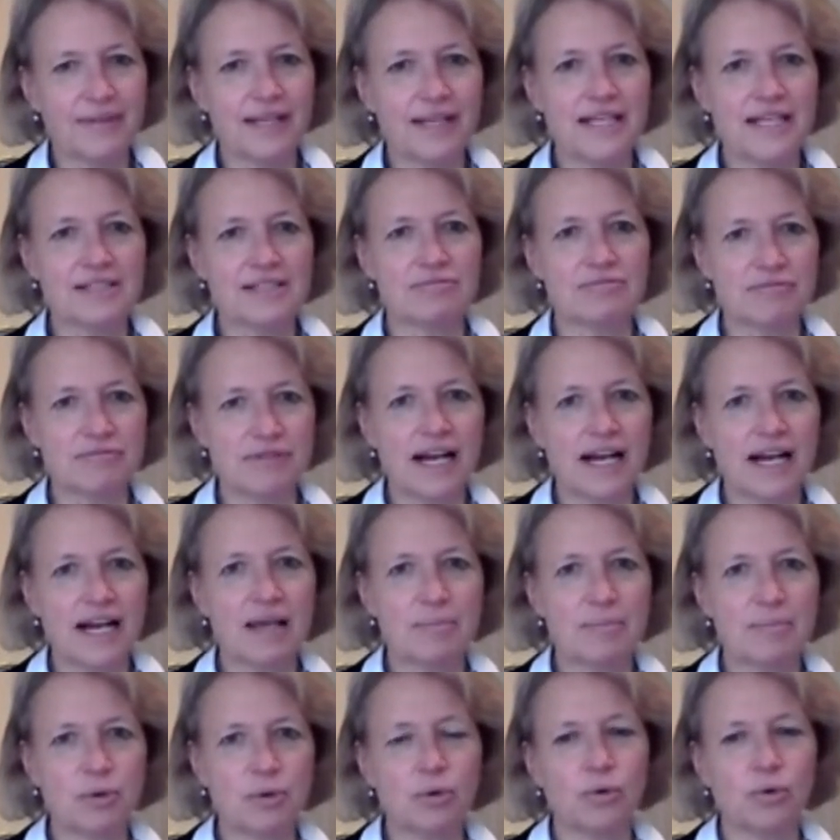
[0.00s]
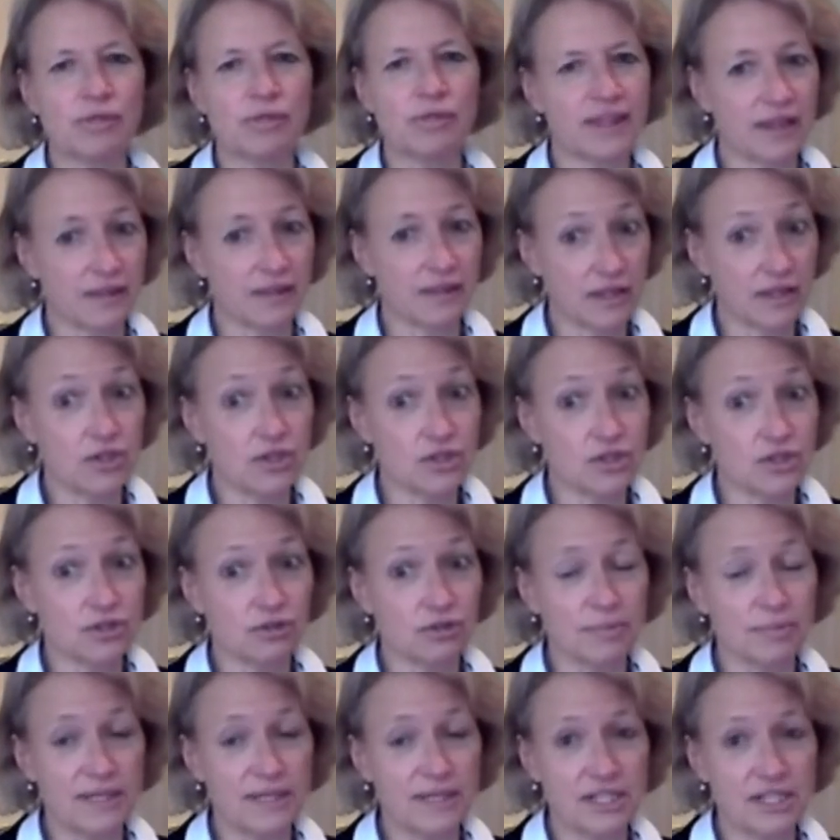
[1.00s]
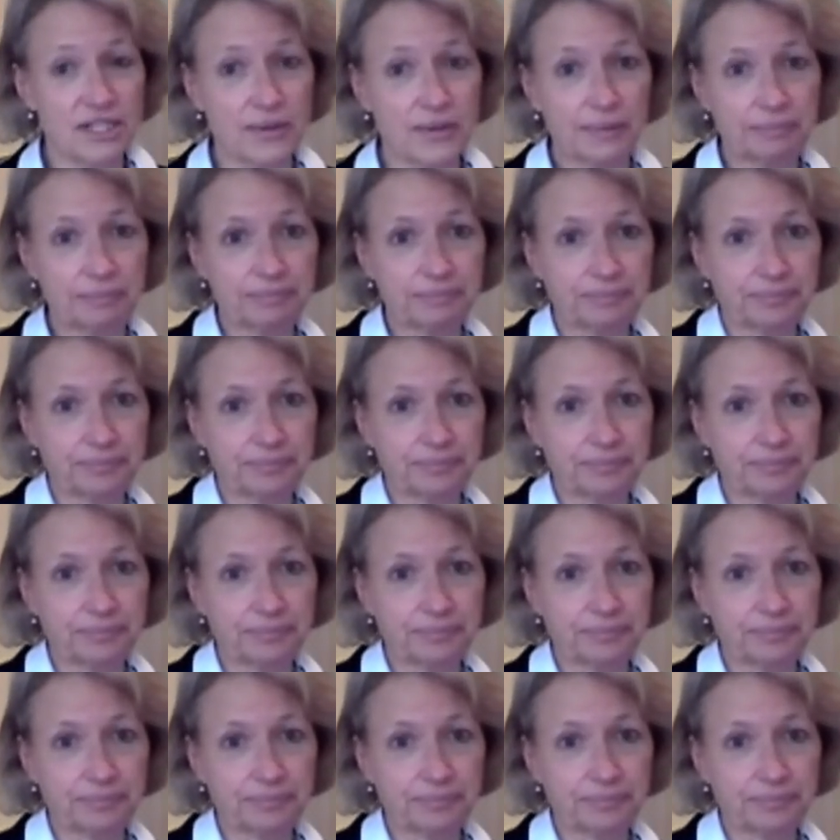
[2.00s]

is a really important thing that you should all be doing.